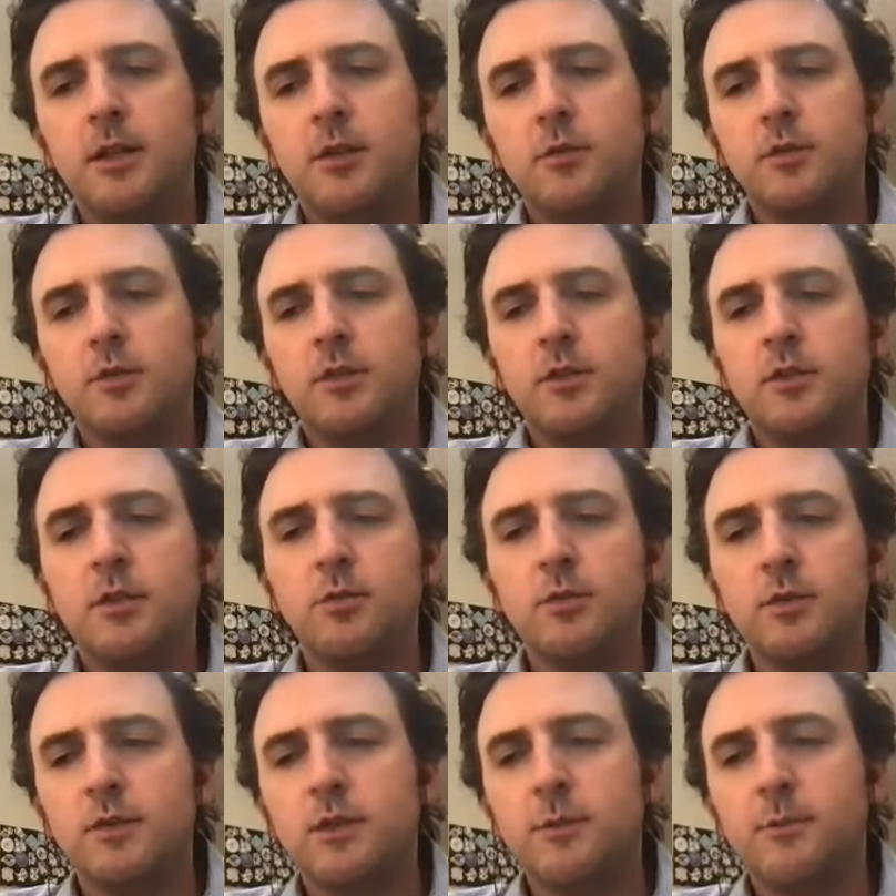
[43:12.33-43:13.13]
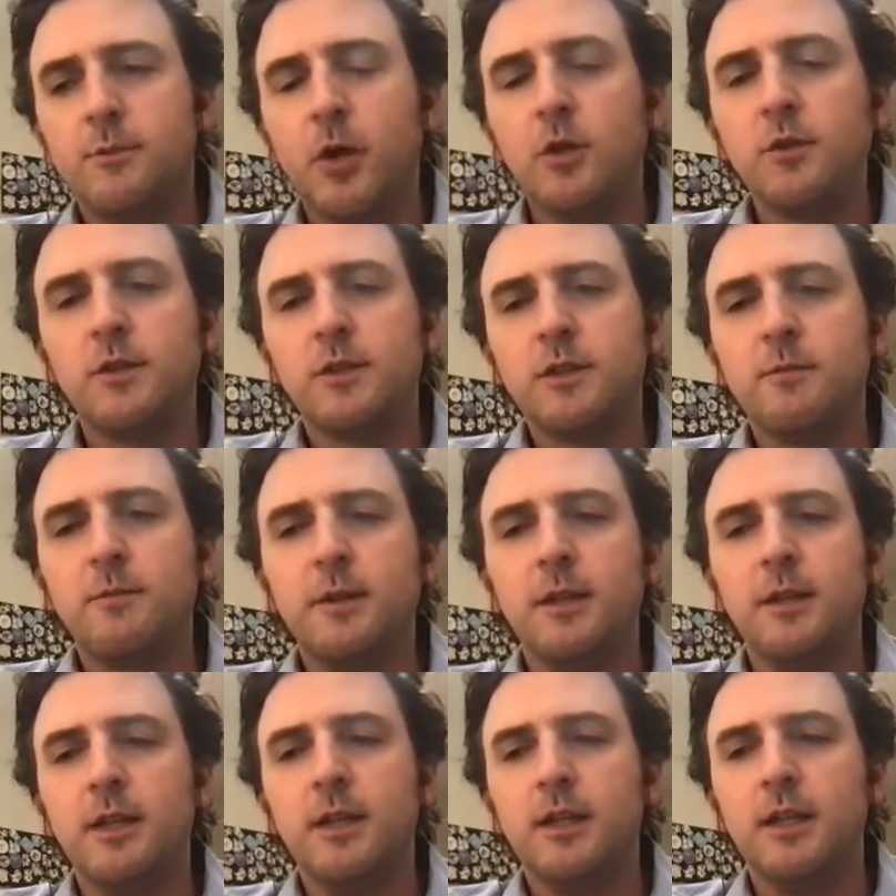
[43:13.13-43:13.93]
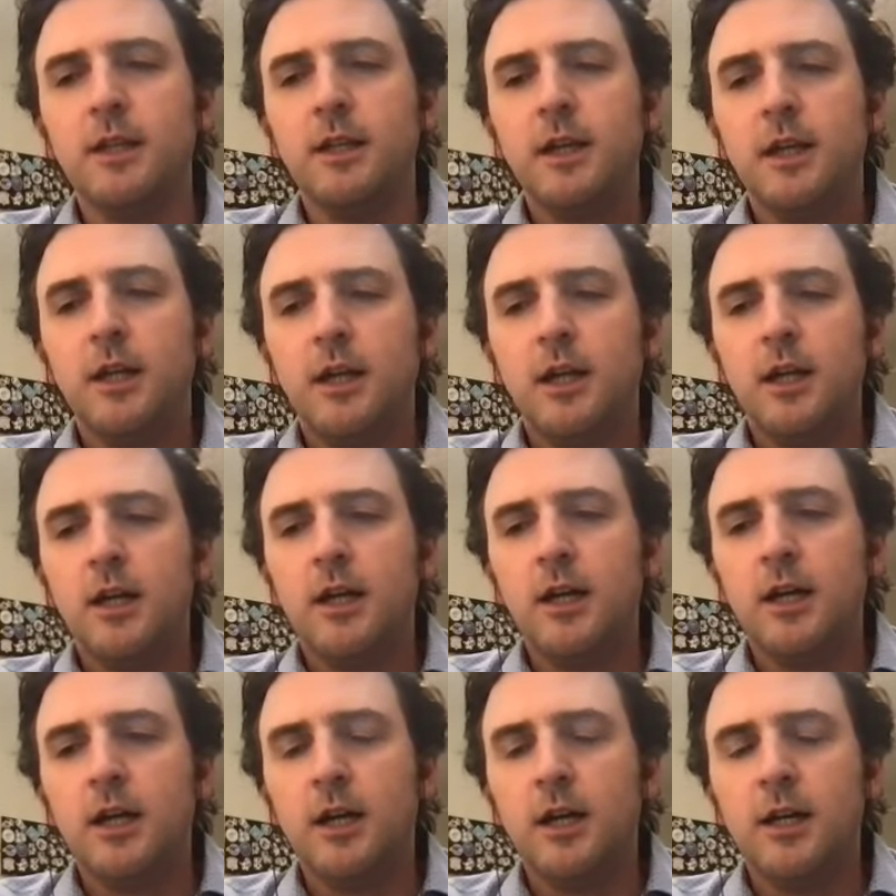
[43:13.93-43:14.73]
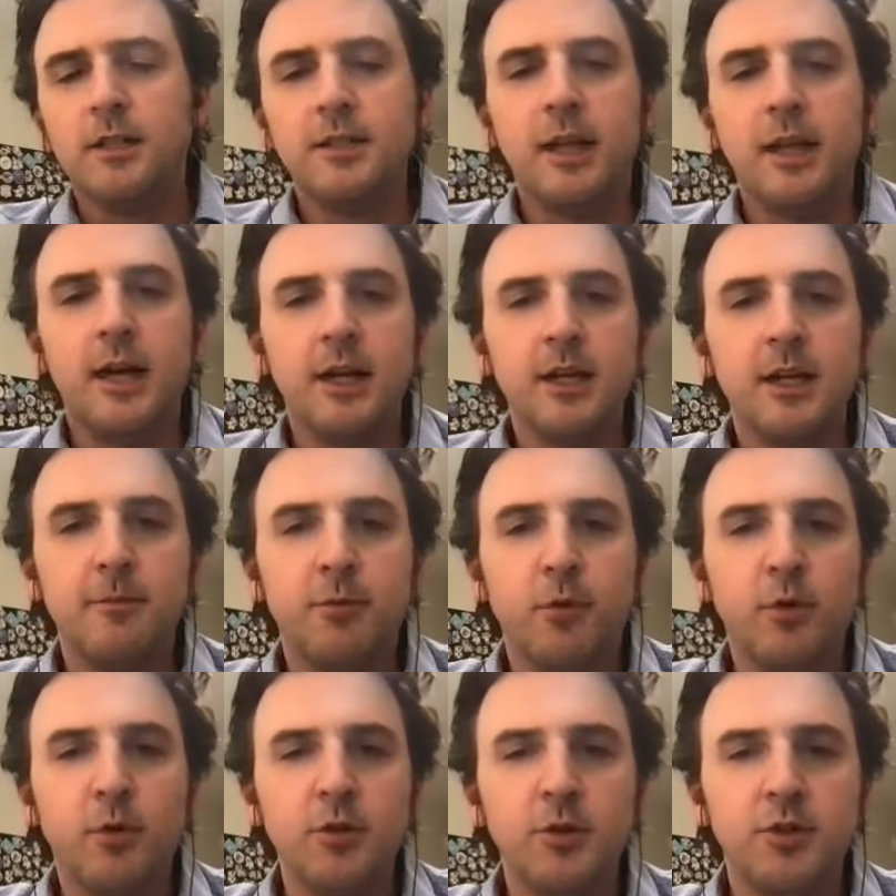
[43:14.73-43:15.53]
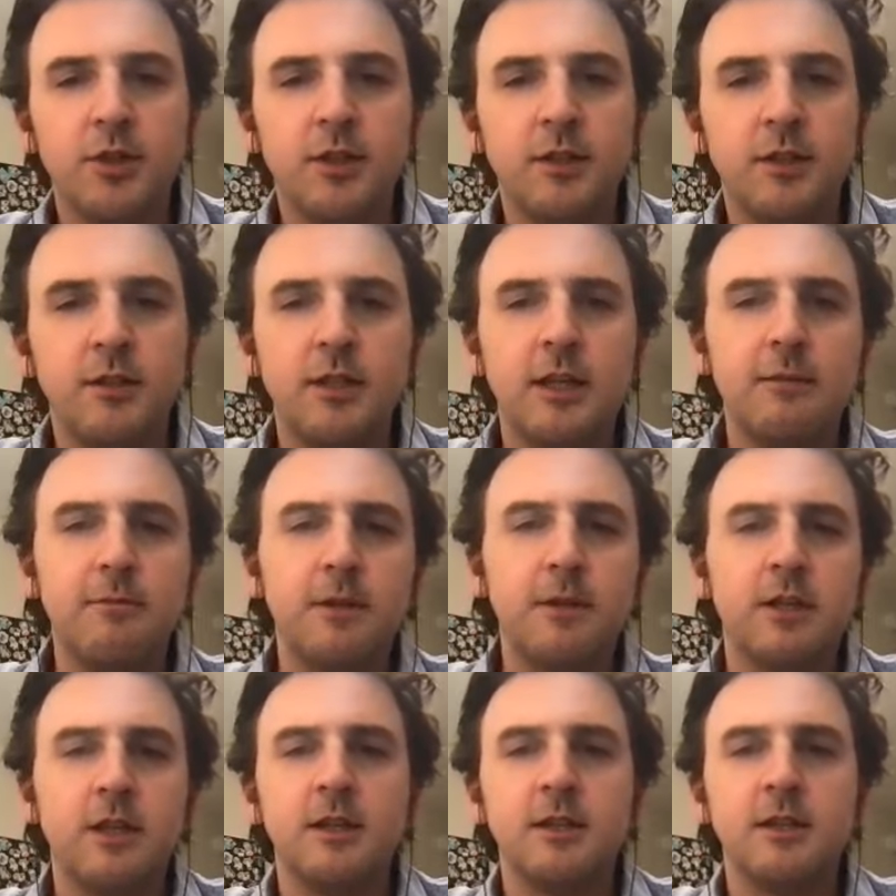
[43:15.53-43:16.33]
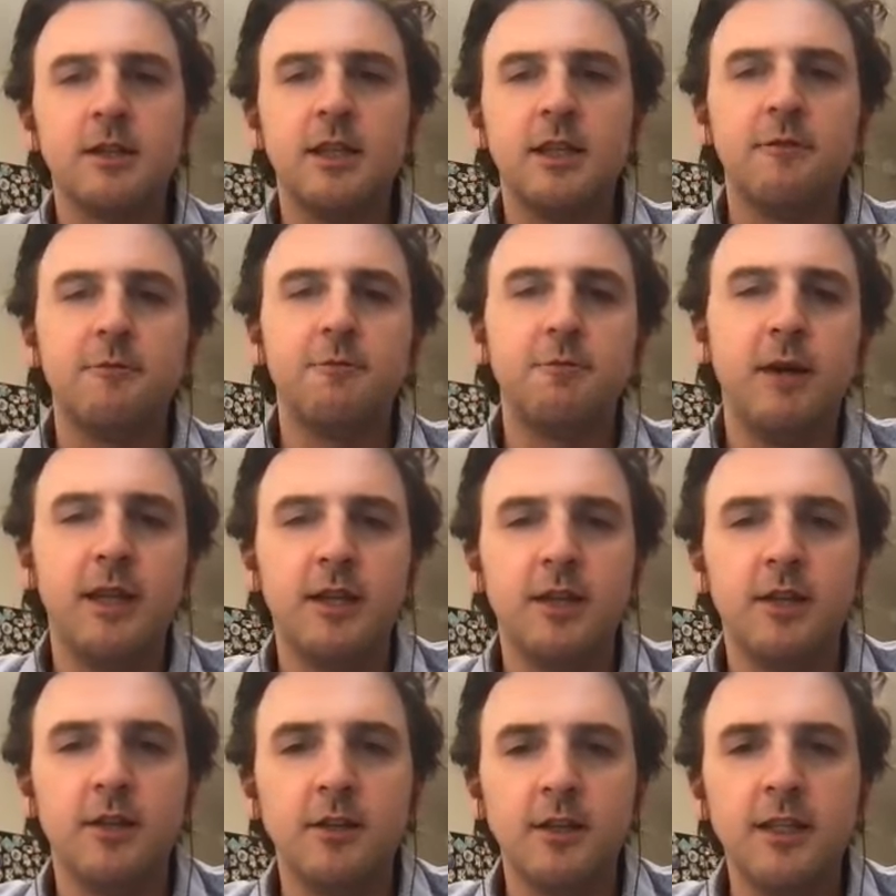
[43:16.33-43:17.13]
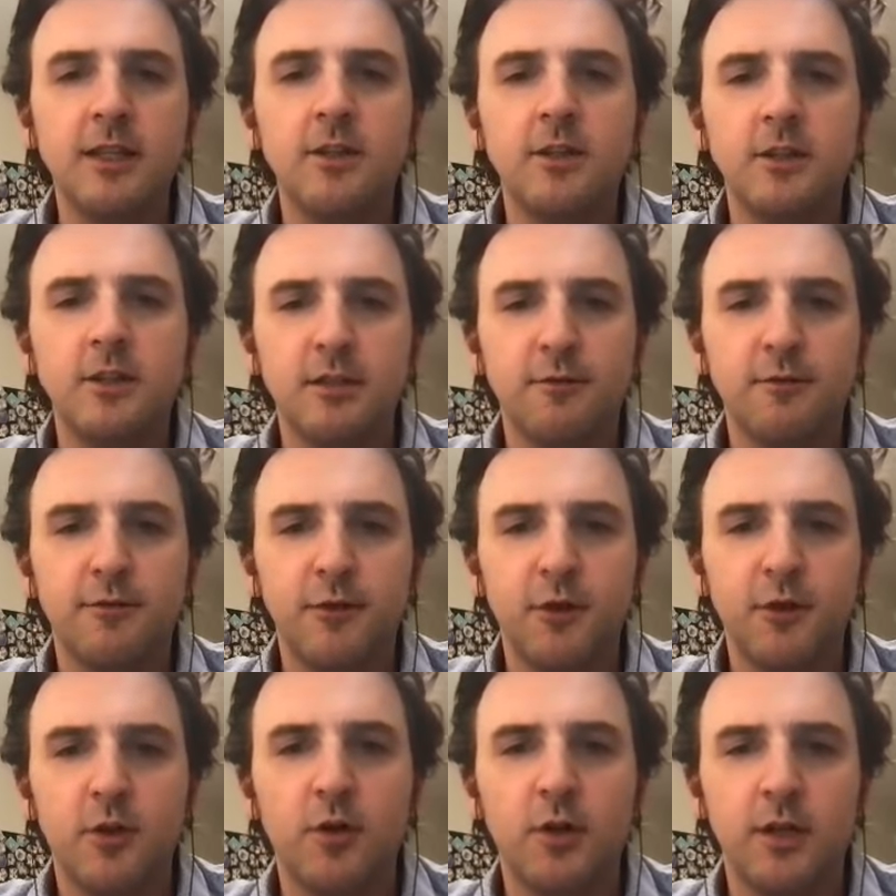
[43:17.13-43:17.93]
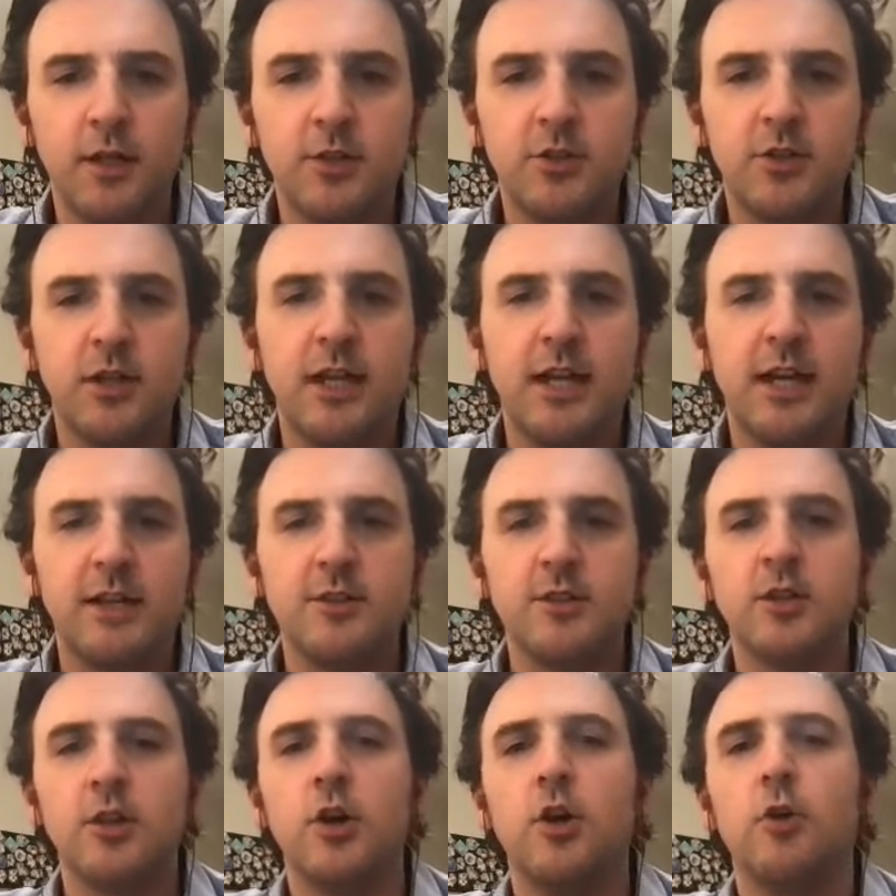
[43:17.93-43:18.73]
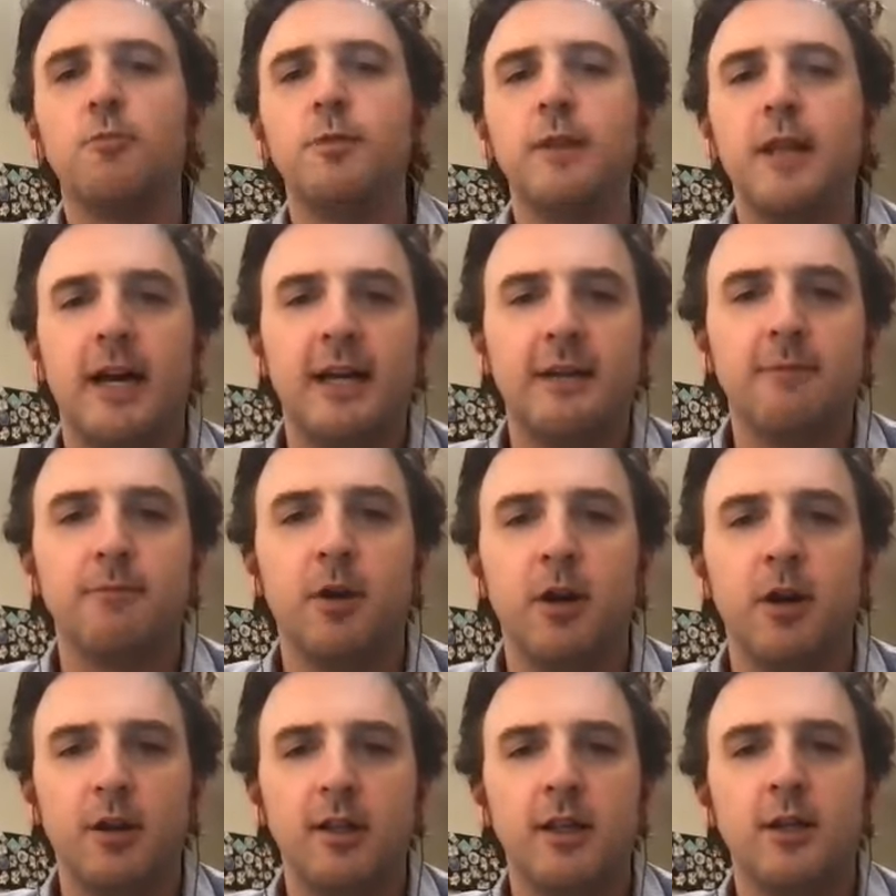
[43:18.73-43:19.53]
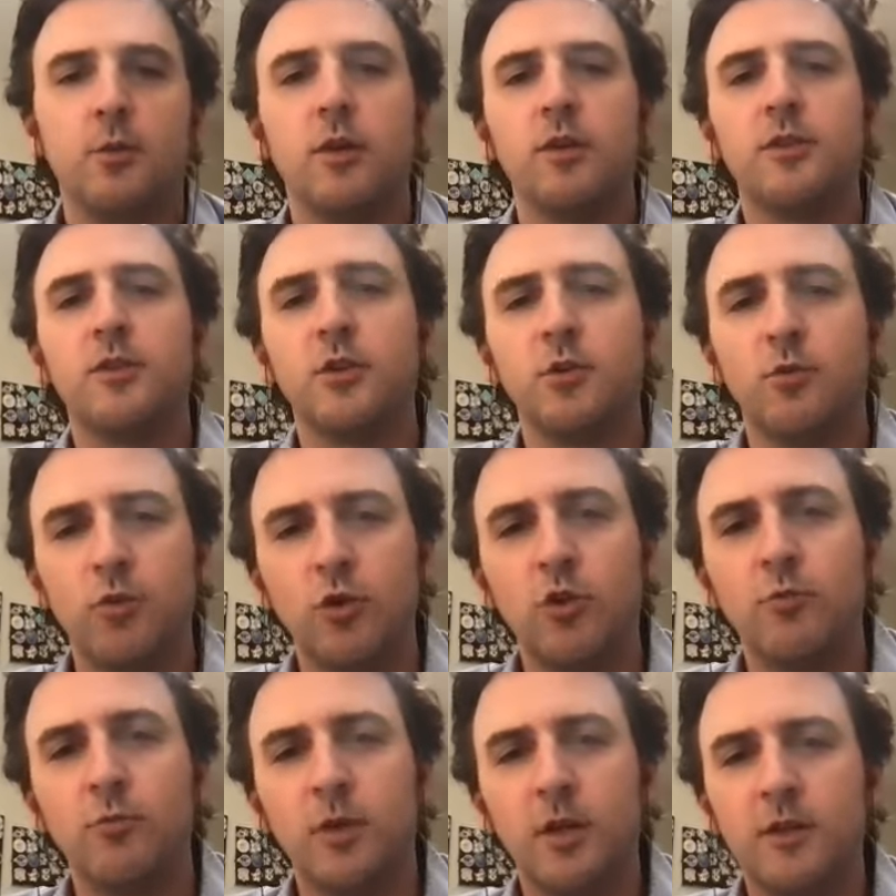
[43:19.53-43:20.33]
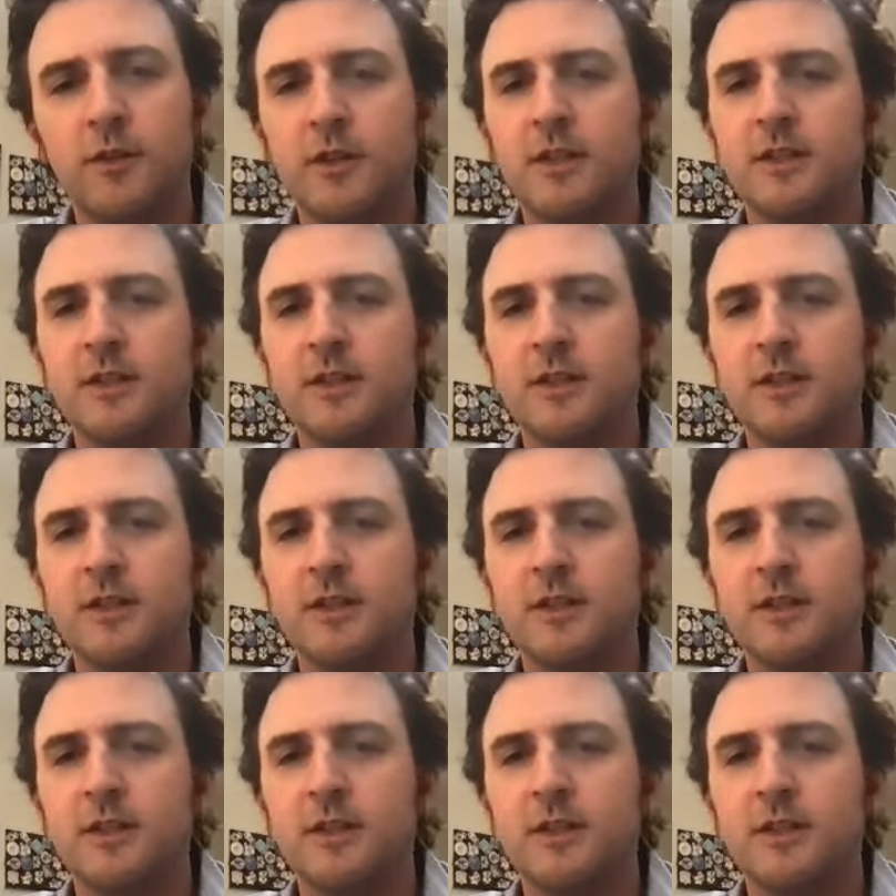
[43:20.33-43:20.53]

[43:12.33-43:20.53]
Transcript: It was it was supposed to be uh, a dog abortion, and because they've made it illegal in Florida, she had to go black market with the groomer.